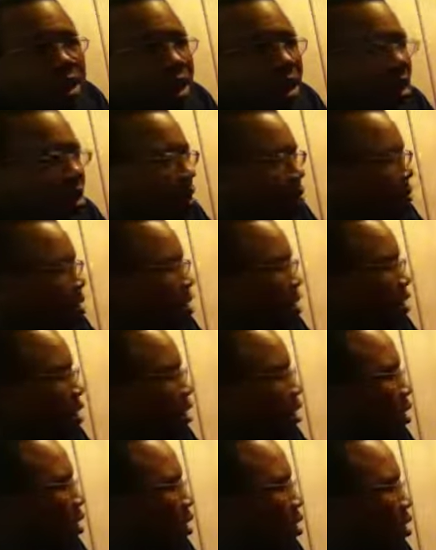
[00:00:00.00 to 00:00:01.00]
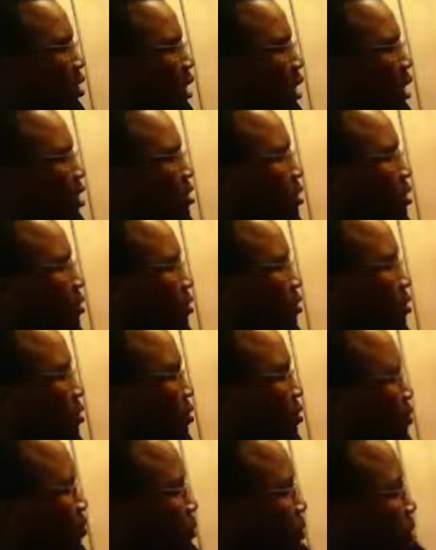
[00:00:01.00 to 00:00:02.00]
The deck actually
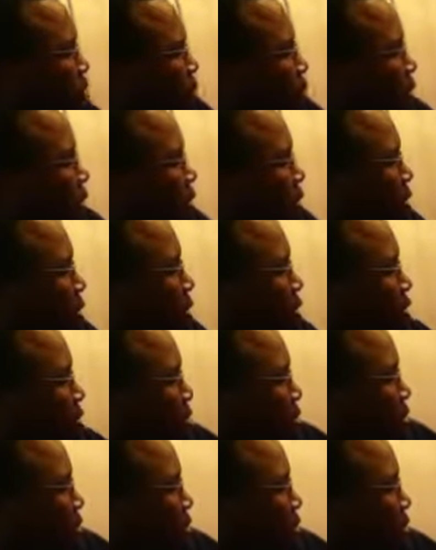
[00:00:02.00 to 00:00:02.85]
works really well.